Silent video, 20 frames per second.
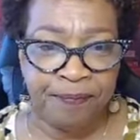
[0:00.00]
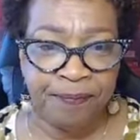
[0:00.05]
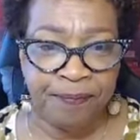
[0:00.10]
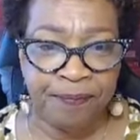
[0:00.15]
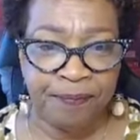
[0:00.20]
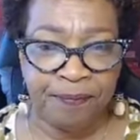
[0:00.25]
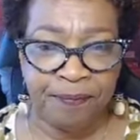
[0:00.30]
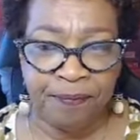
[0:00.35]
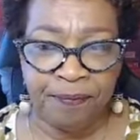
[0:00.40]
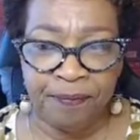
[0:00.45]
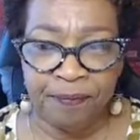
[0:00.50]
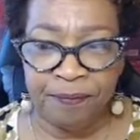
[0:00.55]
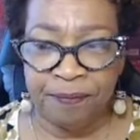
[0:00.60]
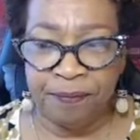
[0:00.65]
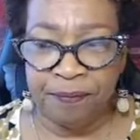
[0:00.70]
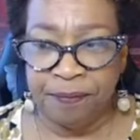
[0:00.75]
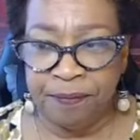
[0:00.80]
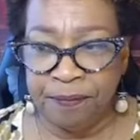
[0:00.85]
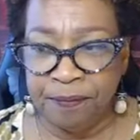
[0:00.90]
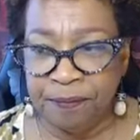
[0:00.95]

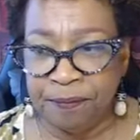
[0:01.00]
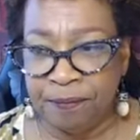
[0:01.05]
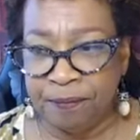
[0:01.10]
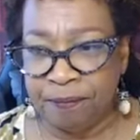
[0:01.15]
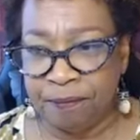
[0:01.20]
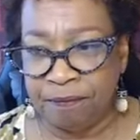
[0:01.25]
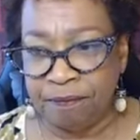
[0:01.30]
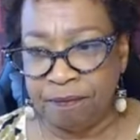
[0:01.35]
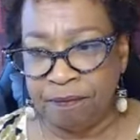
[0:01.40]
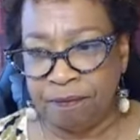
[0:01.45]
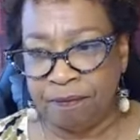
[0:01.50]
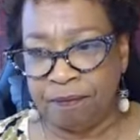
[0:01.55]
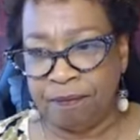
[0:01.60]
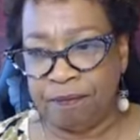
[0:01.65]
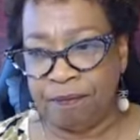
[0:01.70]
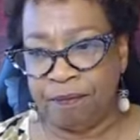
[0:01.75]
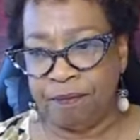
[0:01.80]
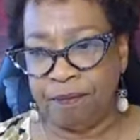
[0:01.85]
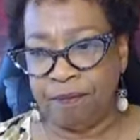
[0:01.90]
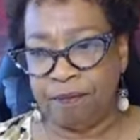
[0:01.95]

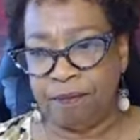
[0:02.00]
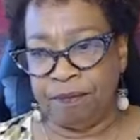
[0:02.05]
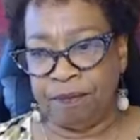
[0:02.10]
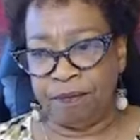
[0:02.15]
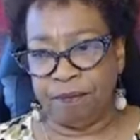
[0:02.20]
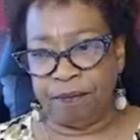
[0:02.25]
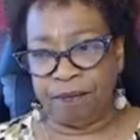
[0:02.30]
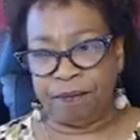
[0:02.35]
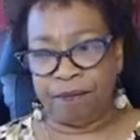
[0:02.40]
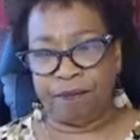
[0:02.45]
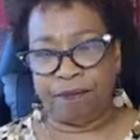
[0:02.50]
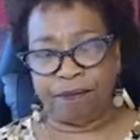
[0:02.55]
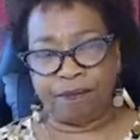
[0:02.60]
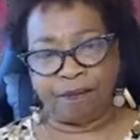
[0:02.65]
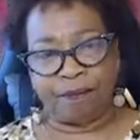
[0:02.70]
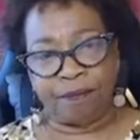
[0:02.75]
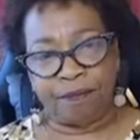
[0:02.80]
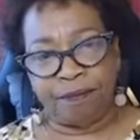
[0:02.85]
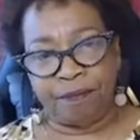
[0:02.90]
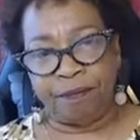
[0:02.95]

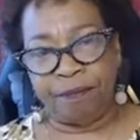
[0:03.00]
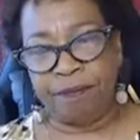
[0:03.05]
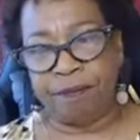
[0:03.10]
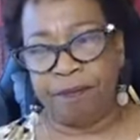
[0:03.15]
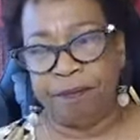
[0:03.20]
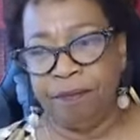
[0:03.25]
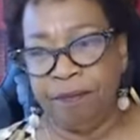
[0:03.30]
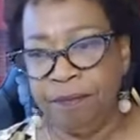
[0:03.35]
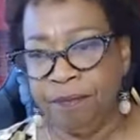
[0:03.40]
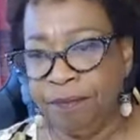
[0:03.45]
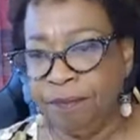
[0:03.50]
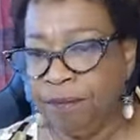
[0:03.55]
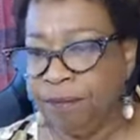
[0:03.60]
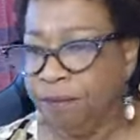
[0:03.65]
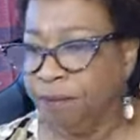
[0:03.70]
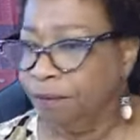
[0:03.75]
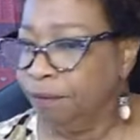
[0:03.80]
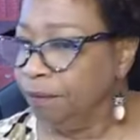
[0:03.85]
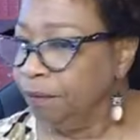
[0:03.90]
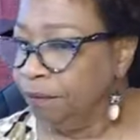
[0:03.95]

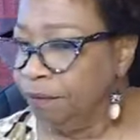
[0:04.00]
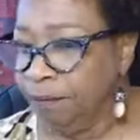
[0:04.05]
Nothing is said.